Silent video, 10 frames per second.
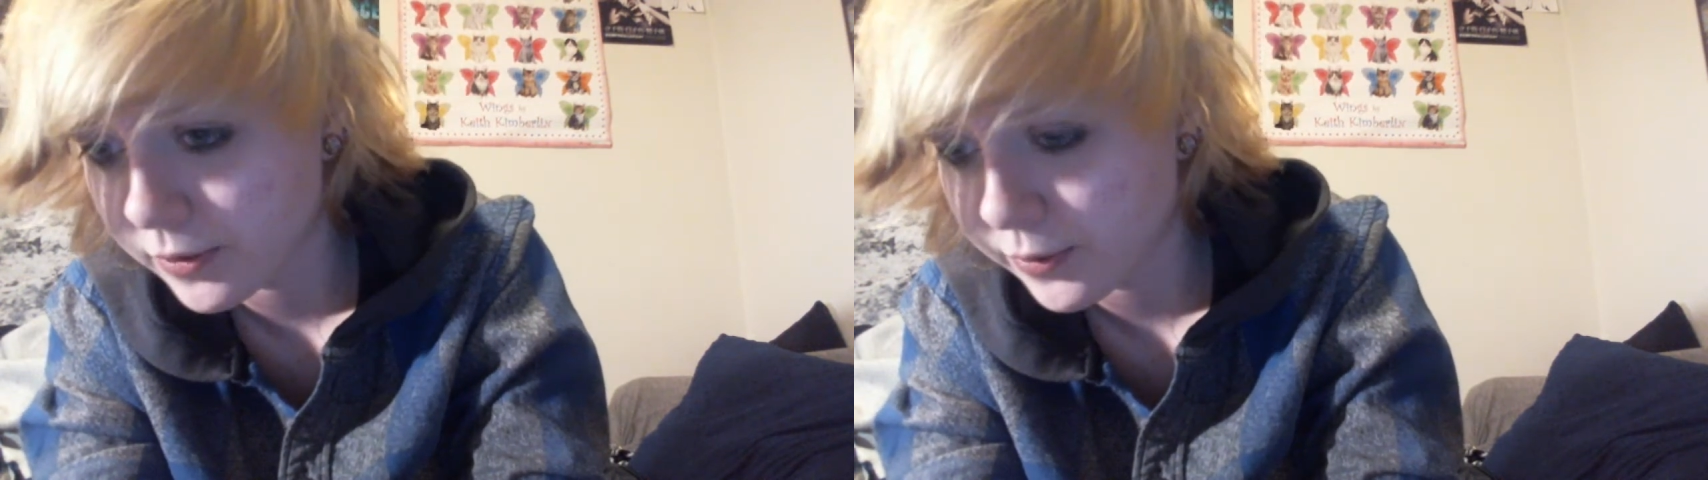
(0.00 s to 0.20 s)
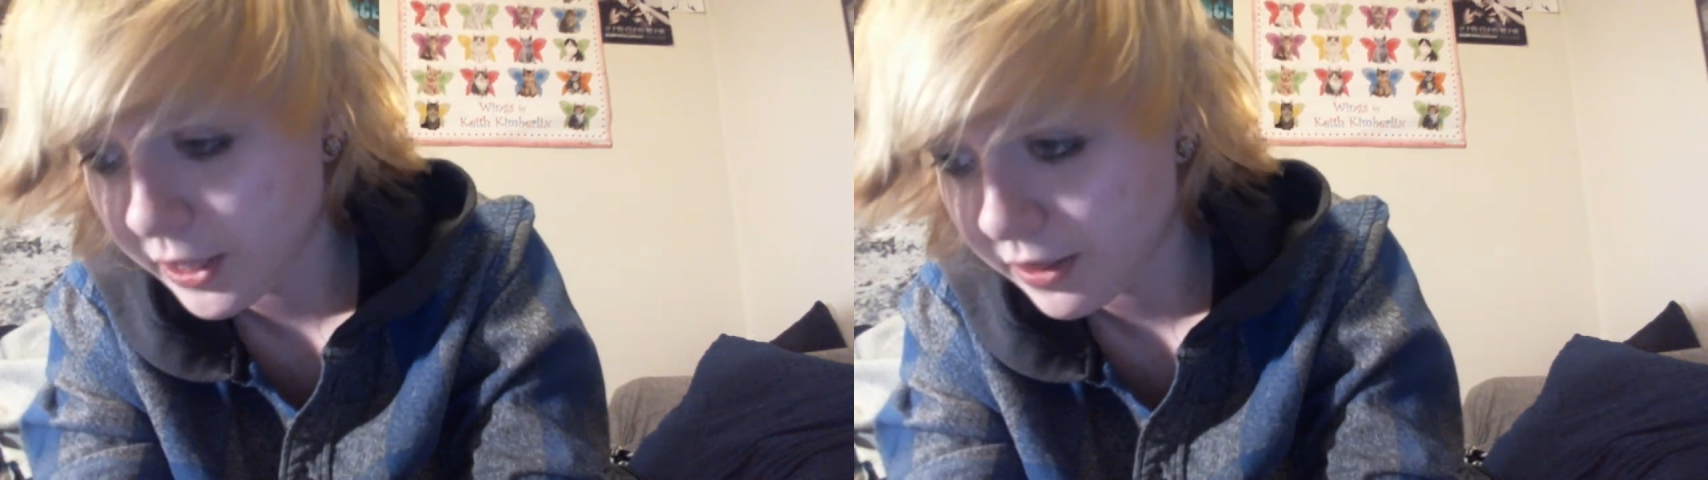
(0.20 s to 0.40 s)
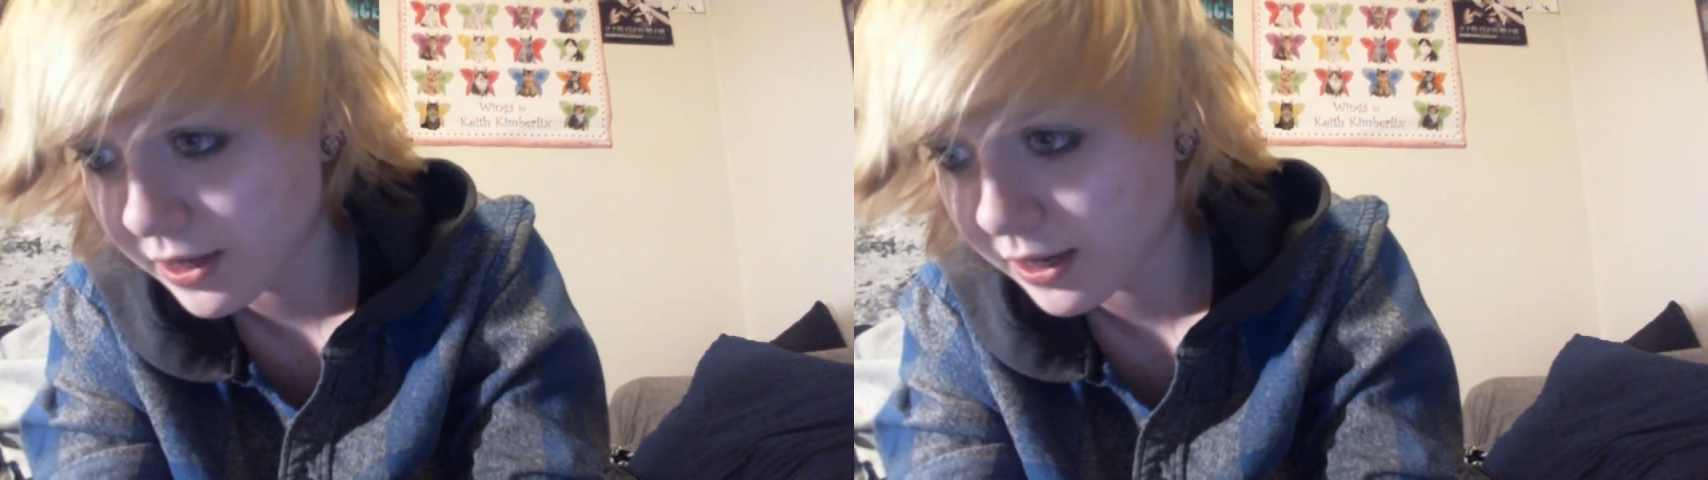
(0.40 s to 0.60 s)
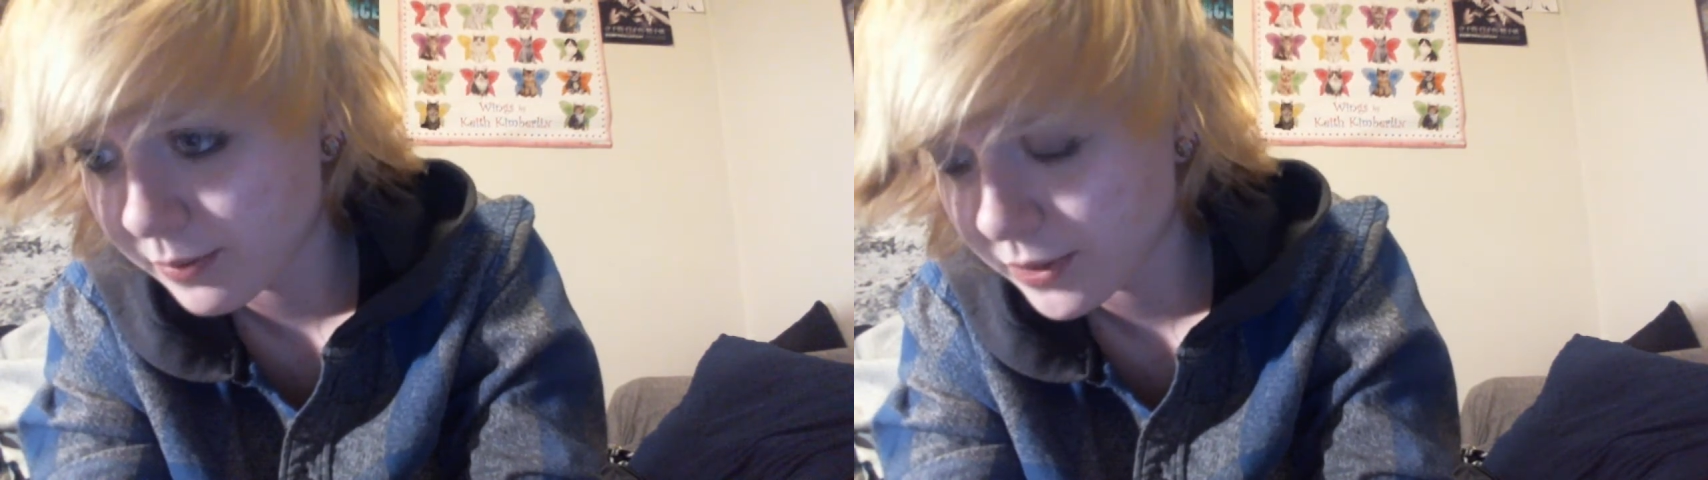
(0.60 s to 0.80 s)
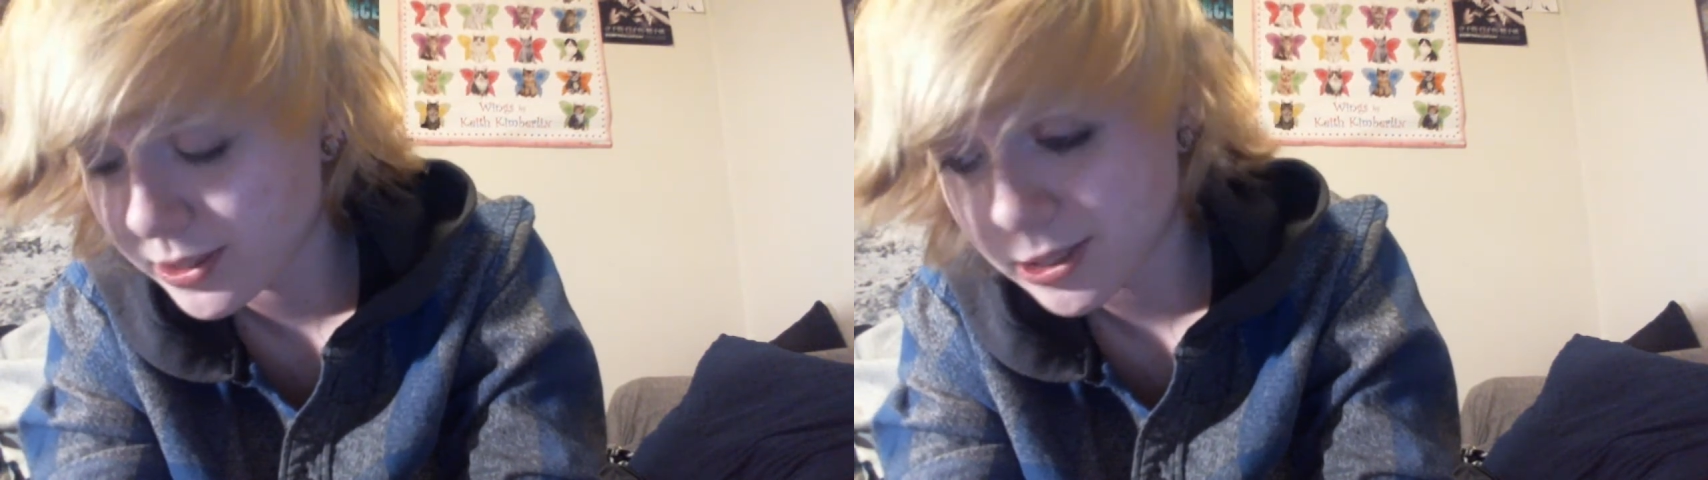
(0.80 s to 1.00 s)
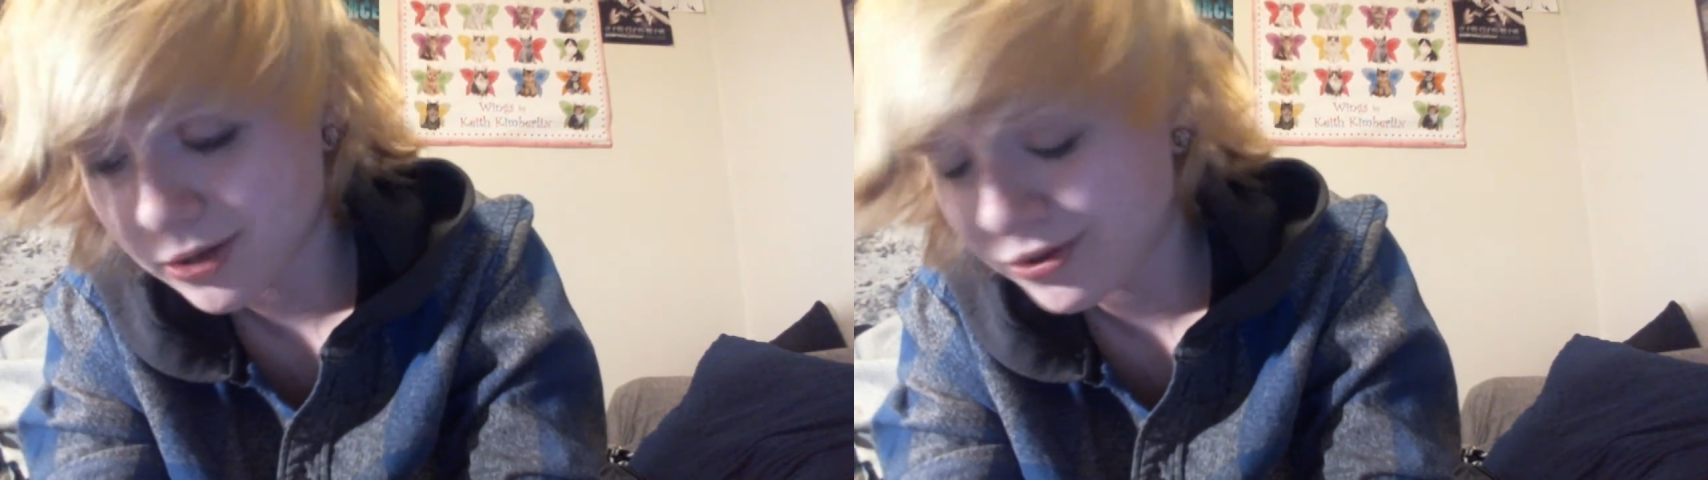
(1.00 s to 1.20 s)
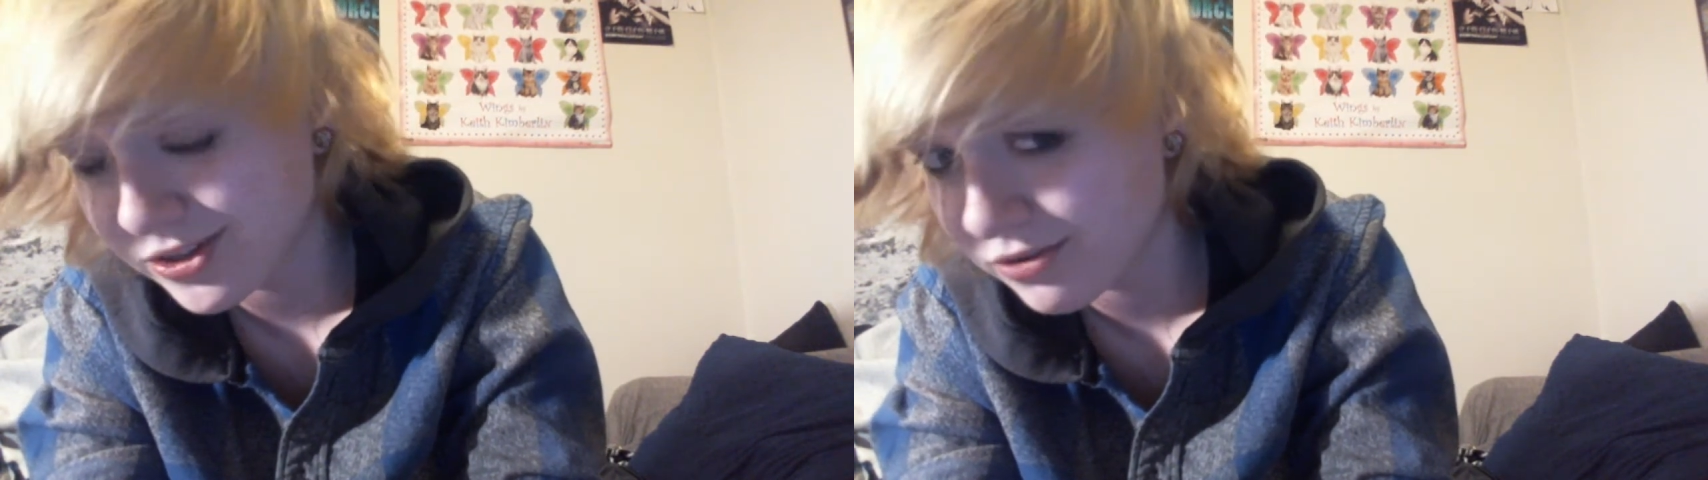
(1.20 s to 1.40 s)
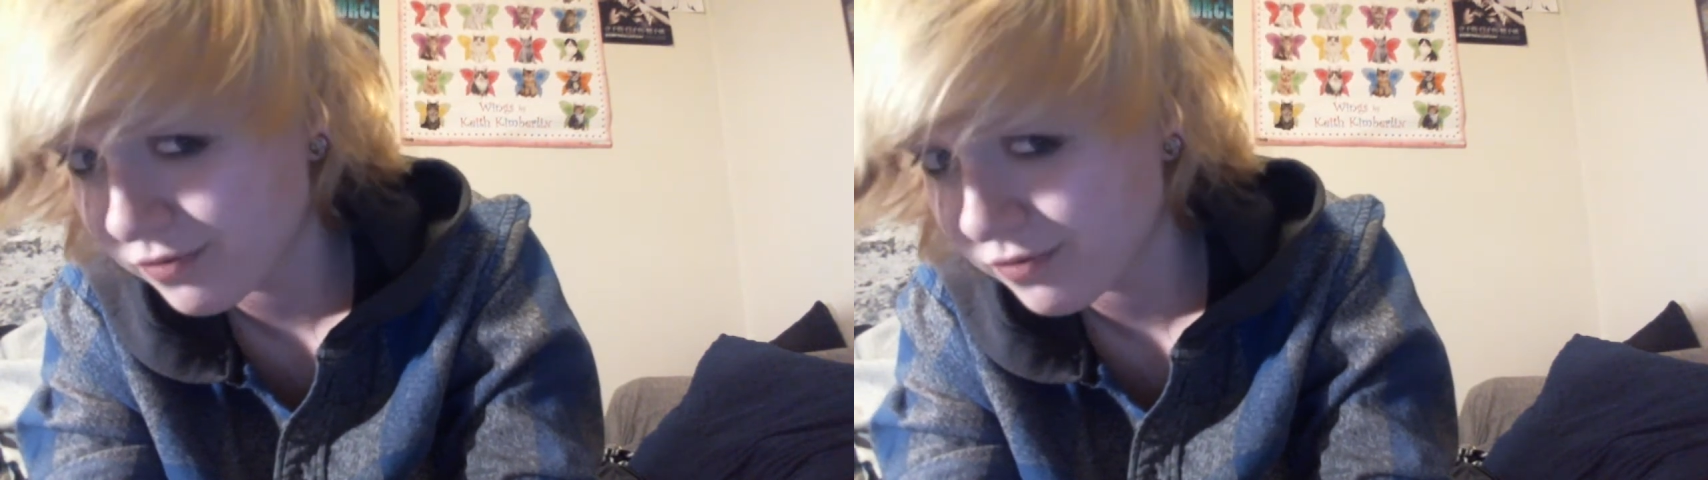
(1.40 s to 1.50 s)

They'll eat them, and salt isn't